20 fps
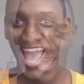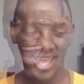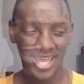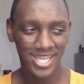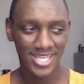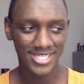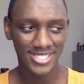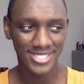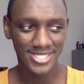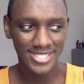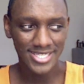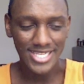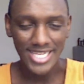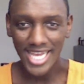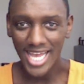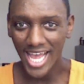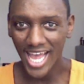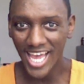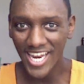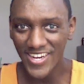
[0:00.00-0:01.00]
and
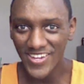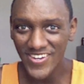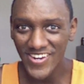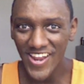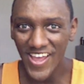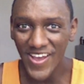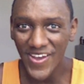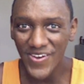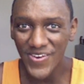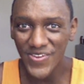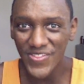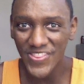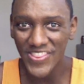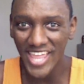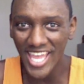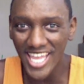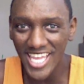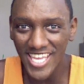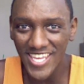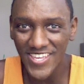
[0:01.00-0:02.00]
I don't know,
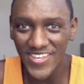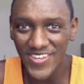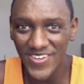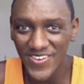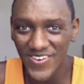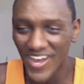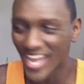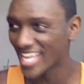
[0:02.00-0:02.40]
thank you.